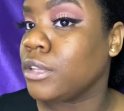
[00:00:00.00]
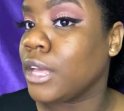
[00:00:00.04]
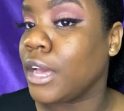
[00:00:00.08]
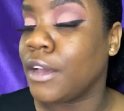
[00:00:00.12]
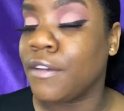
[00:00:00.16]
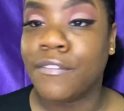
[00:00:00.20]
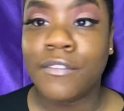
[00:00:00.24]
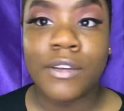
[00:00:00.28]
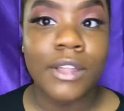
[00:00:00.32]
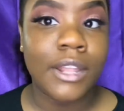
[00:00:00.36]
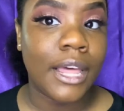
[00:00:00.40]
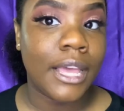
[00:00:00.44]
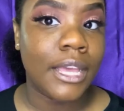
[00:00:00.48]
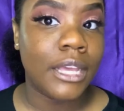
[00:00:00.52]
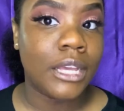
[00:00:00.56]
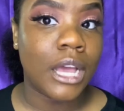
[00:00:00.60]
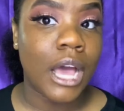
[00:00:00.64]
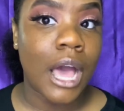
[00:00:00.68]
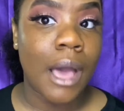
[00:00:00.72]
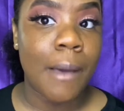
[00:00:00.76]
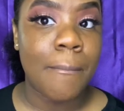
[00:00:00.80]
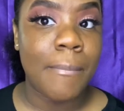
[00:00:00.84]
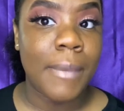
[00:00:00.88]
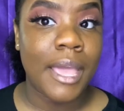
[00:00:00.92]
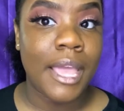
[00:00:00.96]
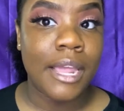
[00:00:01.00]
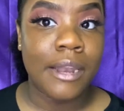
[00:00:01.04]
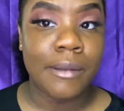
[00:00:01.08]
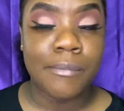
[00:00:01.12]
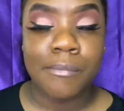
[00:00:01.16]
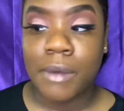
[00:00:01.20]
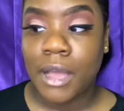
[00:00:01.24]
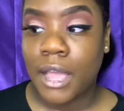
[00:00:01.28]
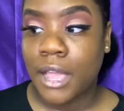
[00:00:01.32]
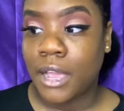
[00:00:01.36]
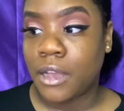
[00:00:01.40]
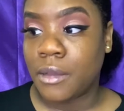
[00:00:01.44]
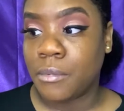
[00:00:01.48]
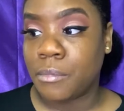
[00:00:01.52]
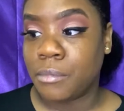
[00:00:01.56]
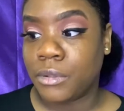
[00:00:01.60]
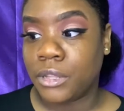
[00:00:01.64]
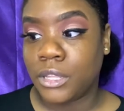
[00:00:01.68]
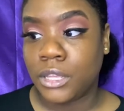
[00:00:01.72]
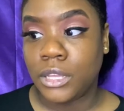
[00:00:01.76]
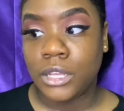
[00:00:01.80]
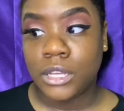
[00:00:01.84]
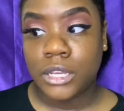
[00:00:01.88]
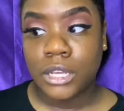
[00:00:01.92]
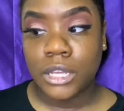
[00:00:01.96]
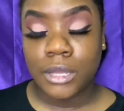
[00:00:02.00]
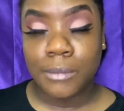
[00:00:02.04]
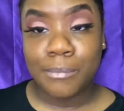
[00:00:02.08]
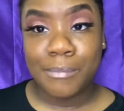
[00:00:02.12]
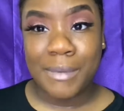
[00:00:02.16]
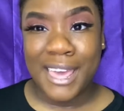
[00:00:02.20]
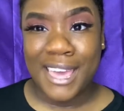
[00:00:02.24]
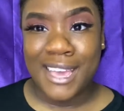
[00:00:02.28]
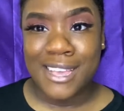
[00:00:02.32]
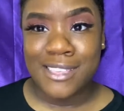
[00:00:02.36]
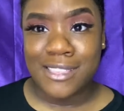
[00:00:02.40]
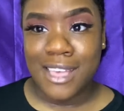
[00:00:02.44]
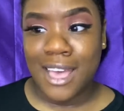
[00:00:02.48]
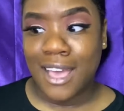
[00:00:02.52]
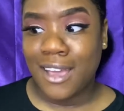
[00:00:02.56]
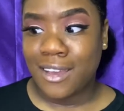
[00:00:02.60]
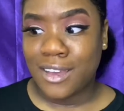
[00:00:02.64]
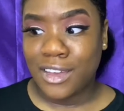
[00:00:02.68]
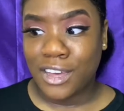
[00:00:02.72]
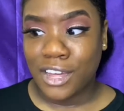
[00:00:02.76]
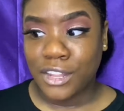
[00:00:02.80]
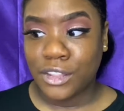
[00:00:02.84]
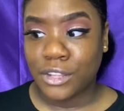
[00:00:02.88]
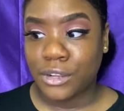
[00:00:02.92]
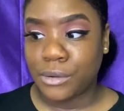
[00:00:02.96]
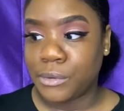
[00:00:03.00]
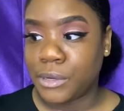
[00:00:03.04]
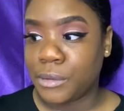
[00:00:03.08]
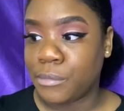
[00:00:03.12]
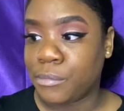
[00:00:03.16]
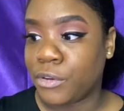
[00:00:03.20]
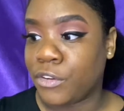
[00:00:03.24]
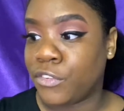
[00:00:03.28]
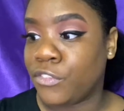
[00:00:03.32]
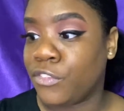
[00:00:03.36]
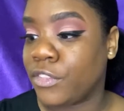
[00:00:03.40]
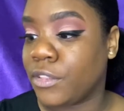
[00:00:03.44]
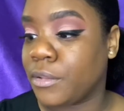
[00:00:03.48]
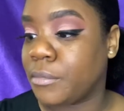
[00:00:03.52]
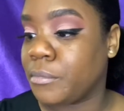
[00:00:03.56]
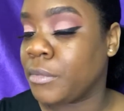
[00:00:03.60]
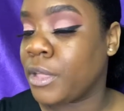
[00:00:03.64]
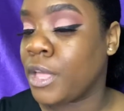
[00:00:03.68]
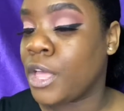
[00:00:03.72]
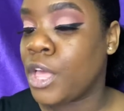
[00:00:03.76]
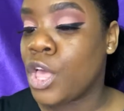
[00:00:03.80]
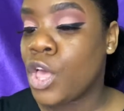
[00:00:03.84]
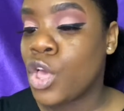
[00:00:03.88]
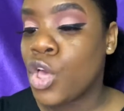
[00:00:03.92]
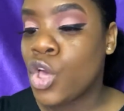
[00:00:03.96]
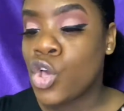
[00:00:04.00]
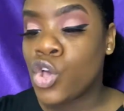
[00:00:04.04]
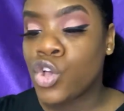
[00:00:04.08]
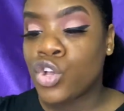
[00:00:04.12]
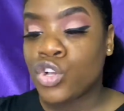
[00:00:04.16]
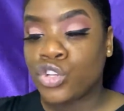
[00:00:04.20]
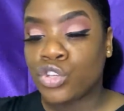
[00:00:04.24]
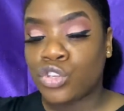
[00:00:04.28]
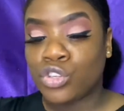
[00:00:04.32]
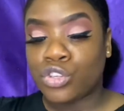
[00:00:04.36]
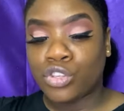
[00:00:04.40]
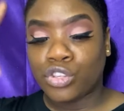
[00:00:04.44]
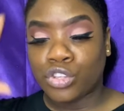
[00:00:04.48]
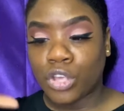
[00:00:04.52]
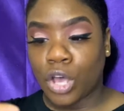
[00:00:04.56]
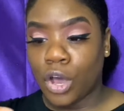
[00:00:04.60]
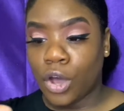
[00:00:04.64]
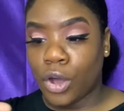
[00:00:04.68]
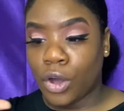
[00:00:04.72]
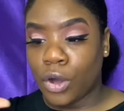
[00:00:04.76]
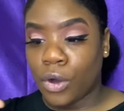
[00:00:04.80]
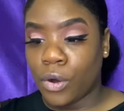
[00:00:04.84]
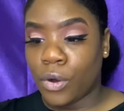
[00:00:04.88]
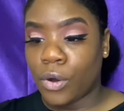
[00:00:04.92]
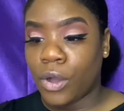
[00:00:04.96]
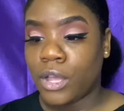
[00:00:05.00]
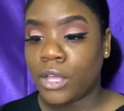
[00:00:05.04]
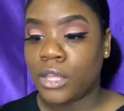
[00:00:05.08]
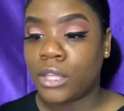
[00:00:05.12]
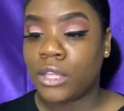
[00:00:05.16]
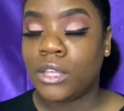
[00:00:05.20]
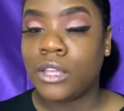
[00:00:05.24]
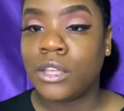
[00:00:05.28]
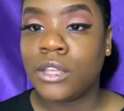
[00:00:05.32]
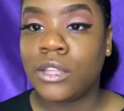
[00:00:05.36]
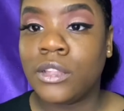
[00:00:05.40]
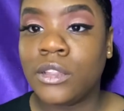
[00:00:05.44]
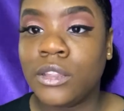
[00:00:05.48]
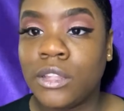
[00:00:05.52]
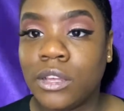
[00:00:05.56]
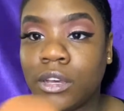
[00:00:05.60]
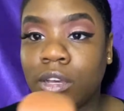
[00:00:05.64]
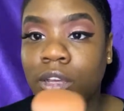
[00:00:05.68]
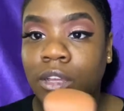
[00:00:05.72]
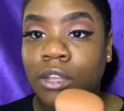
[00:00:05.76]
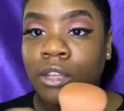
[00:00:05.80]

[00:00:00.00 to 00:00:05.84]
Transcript: I feel like I made my exact color with both of them. So look,